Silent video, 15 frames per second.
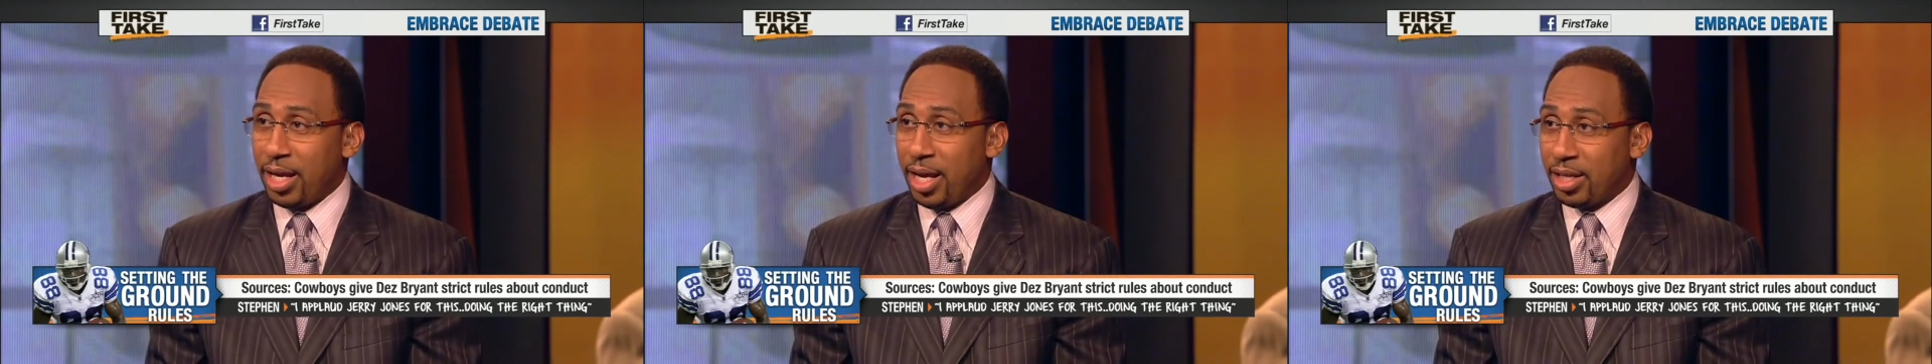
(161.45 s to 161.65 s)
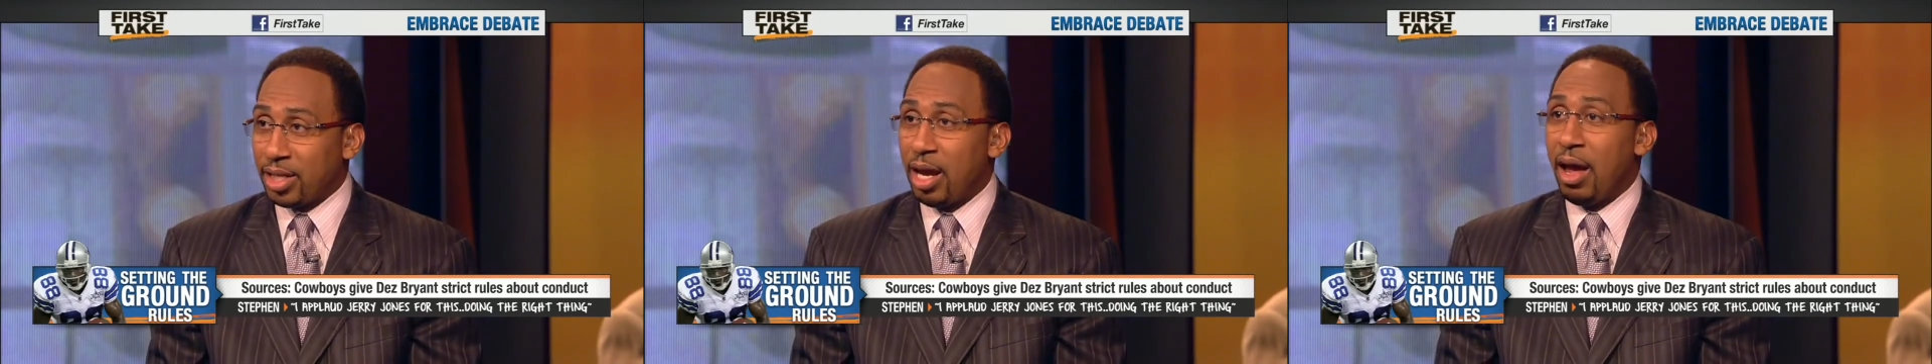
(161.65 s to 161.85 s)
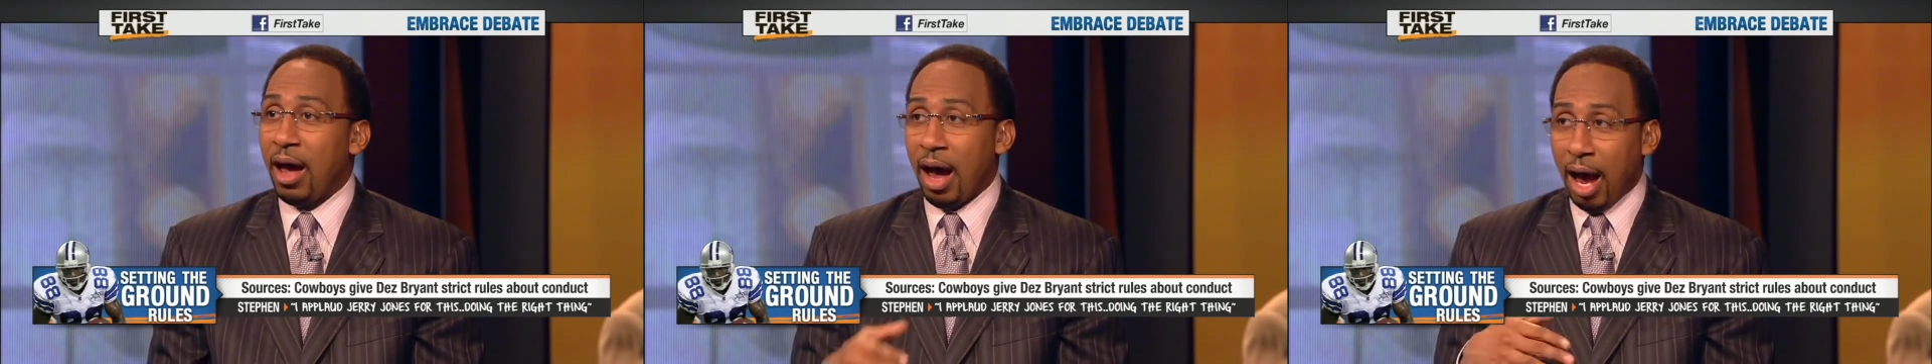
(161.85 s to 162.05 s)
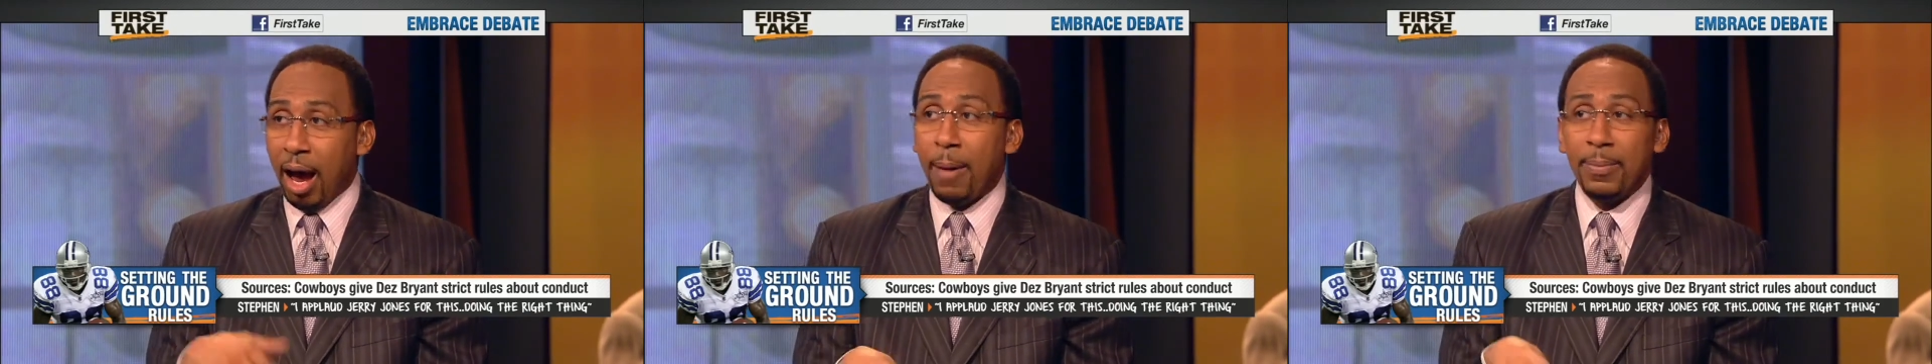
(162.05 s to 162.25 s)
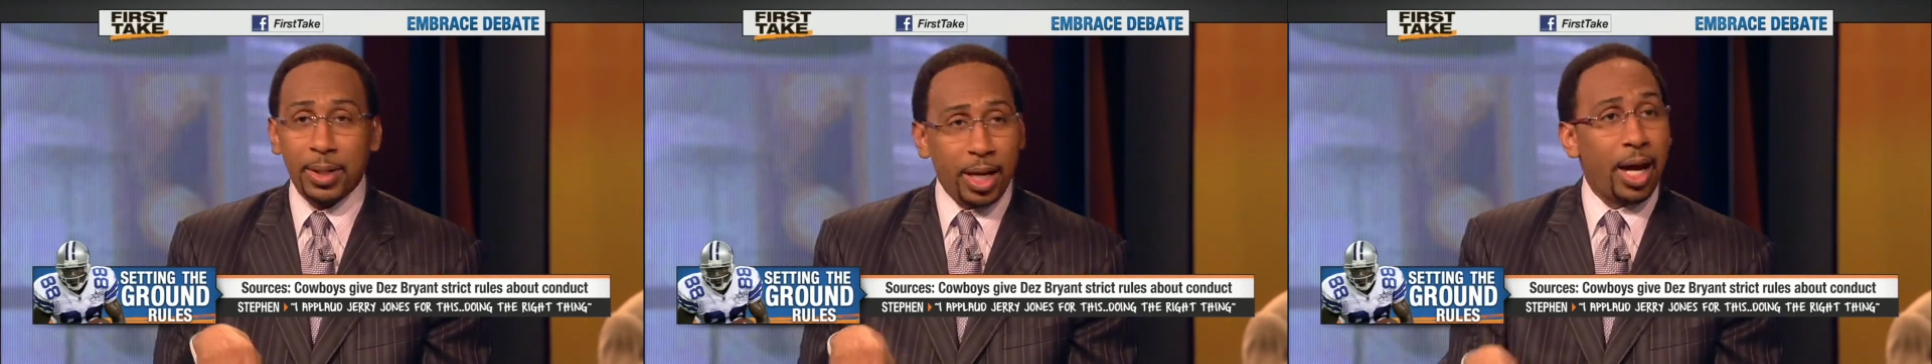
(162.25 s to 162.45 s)
is,
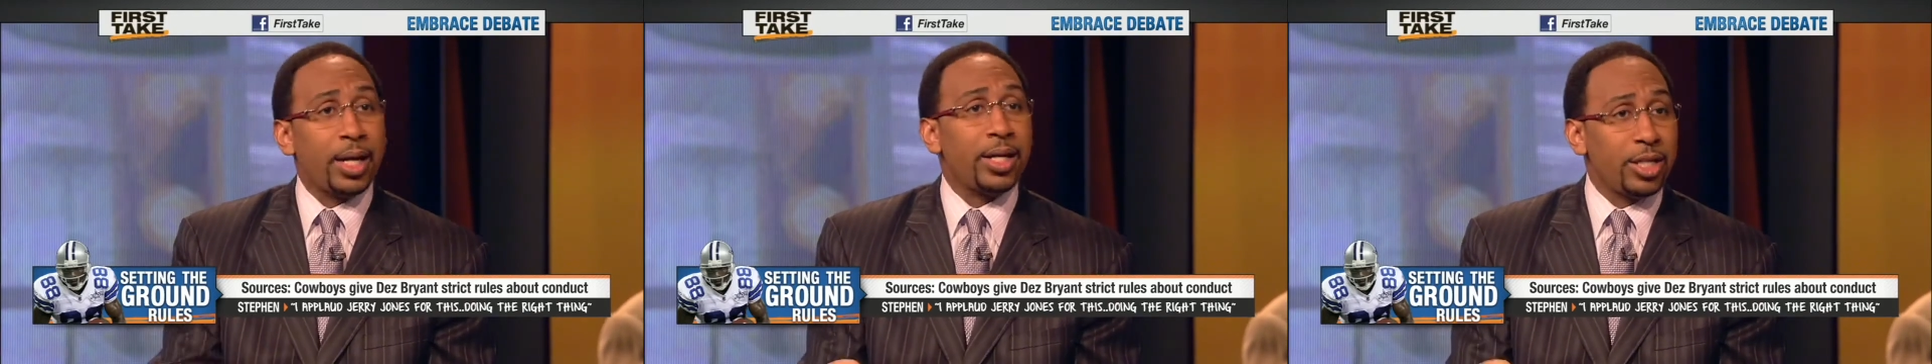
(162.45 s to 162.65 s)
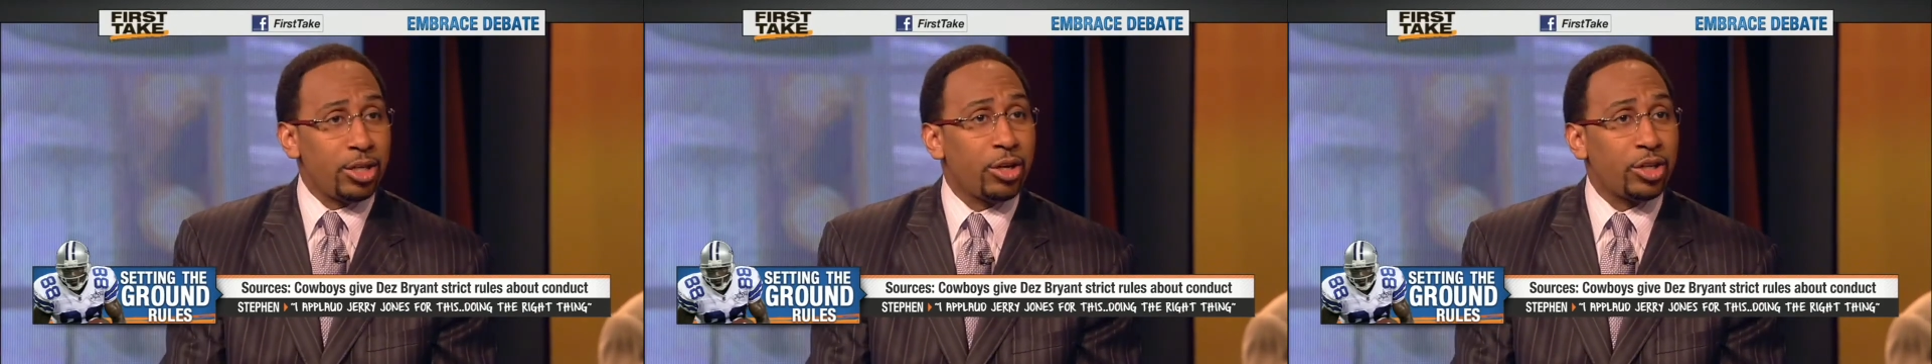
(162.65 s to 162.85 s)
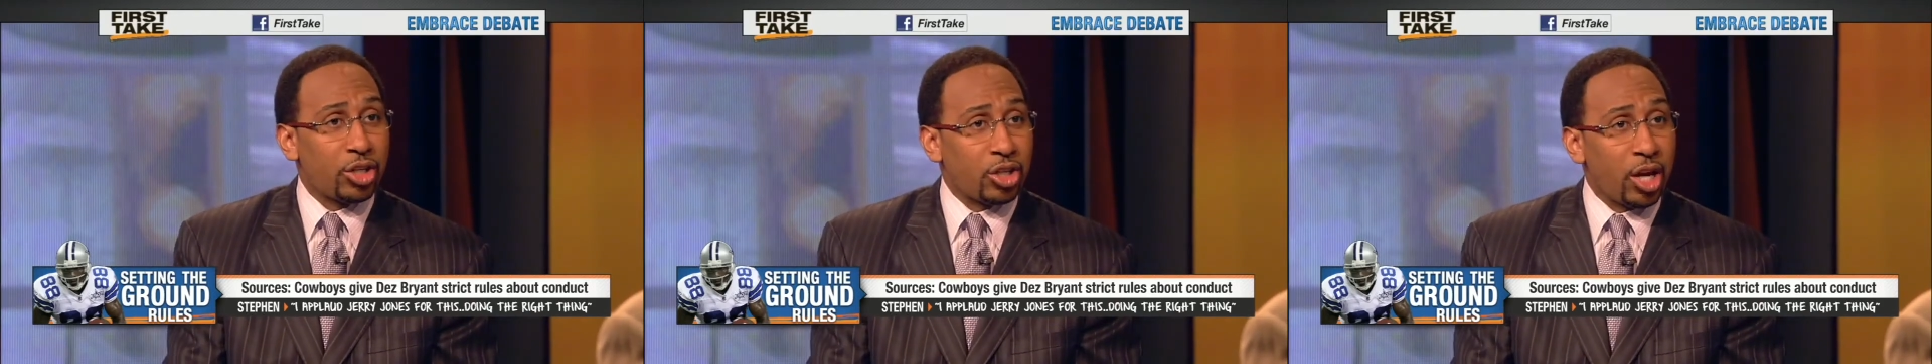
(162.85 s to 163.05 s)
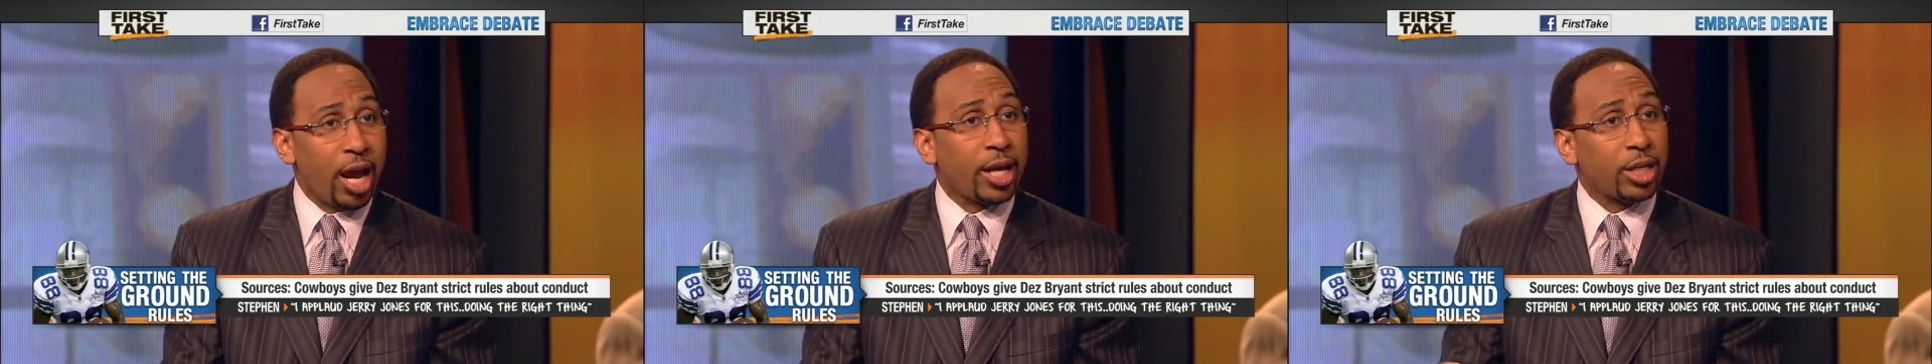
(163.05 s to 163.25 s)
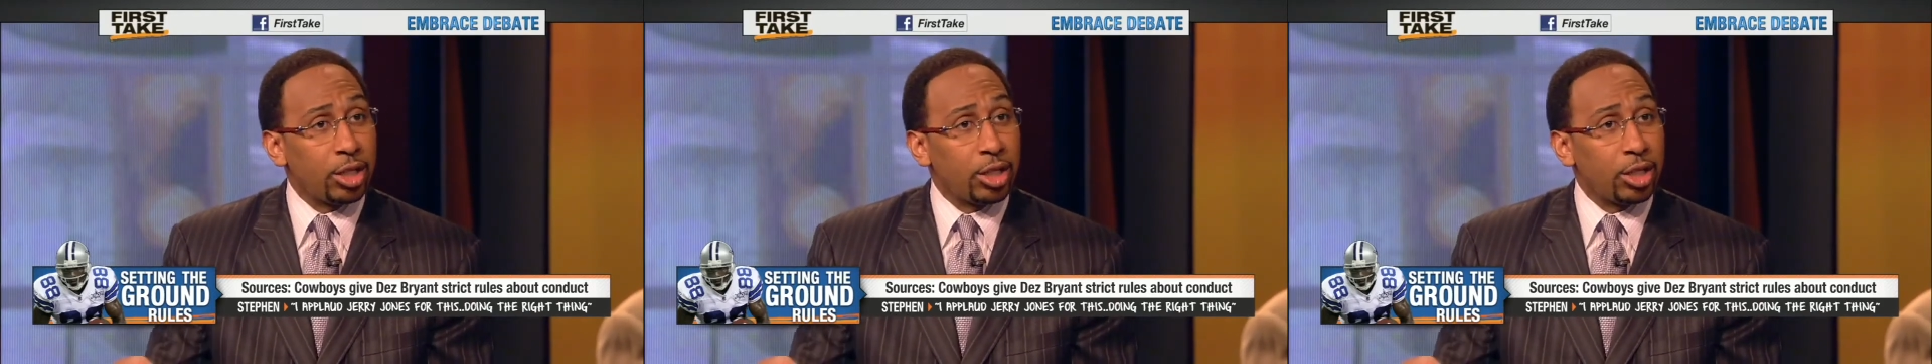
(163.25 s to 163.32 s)
I'm cutting your check.